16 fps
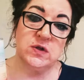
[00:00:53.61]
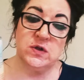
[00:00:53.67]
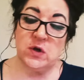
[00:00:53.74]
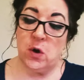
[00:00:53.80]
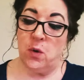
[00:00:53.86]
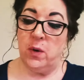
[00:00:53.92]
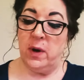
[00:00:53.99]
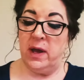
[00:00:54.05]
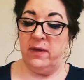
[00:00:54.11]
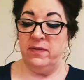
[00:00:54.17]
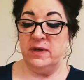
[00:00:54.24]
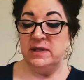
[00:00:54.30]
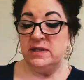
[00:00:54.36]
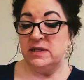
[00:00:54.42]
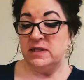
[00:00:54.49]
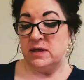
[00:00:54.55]
So, and
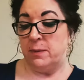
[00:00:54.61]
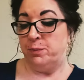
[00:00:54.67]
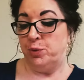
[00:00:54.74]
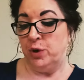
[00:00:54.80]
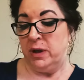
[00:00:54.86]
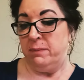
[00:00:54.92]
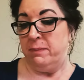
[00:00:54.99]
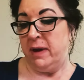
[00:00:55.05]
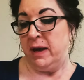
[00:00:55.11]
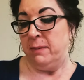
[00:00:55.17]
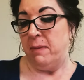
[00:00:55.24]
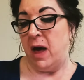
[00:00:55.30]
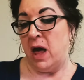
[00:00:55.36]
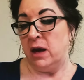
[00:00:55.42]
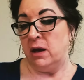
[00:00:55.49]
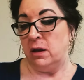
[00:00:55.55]
this is a pretty big
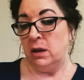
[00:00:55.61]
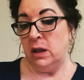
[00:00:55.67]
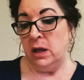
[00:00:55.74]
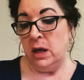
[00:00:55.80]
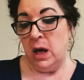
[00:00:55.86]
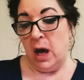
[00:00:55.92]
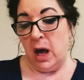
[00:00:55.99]
bottle.